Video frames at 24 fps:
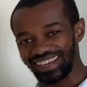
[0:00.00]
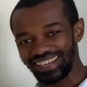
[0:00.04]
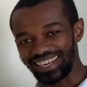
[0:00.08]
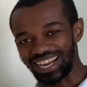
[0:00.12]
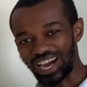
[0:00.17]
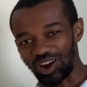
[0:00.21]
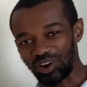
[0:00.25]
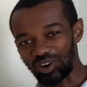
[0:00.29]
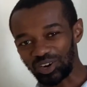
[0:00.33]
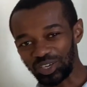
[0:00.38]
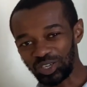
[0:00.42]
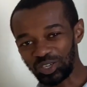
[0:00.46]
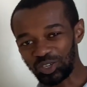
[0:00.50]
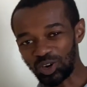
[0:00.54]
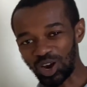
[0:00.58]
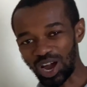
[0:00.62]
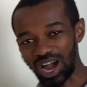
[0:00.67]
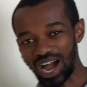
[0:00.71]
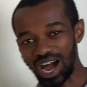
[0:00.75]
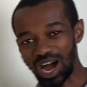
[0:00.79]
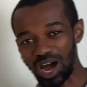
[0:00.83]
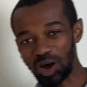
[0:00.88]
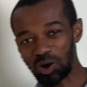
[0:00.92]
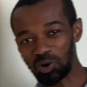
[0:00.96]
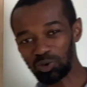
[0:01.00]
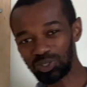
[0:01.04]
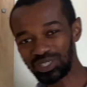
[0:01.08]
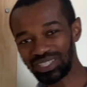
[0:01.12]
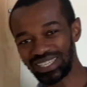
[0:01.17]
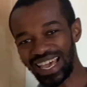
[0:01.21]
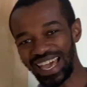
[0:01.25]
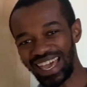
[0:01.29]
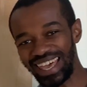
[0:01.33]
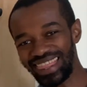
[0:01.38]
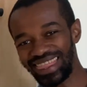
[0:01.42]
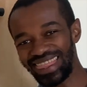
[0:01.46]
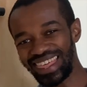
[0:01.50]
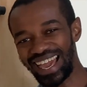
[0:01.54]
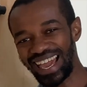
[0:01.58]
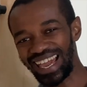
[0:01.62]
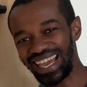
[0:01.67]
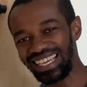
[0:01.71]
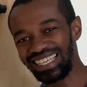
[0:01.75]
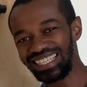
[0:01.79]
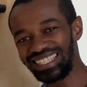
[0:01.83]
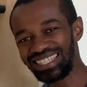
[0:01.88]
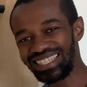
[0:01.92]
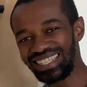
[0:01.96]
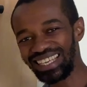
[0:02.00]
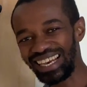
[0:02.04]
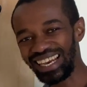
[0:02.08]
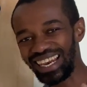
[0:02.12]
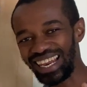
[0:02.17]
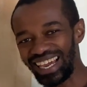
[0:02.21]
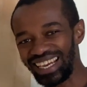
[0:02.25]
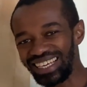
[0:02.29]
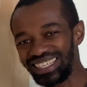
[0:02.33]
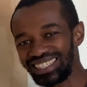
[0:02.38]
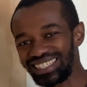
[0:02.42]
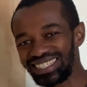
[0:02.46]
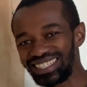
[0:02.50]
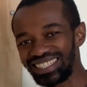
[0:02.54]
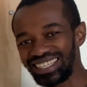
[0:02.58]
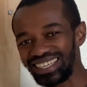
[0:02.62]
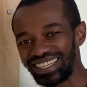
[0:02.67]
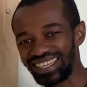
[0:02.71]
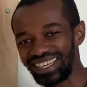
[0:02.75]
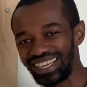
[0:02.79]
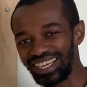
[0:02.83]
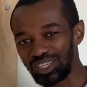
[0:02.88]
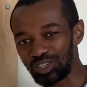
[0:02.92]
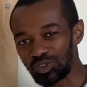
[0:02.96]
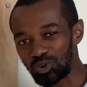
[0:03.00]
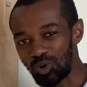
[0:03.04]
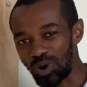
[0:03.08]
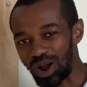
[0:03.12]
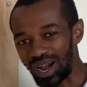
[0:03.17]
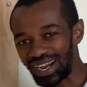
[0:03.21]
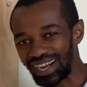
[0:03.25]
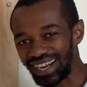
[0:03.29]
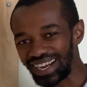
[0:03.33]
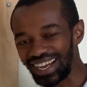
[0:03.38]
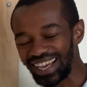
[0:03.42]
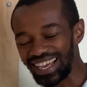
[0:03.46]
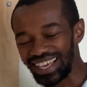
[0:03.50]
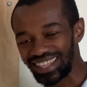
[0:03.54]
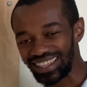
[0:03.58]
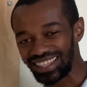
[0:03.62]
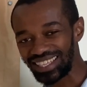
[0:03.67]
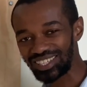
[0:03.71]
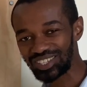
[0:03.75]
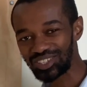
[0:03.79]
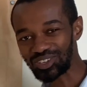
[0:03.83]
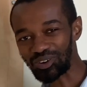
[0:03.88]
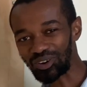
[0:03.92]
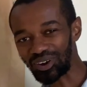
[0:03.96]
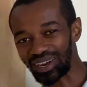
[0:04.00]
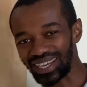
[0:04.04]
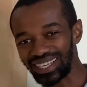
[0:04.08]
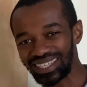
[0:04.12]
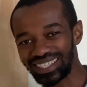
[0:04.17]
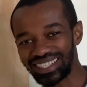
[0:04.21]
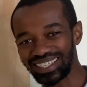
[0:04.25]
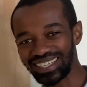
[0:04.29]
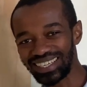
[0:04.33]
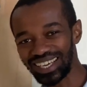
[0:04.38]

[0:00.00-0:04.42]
Now, in your house, there is the light network, the socket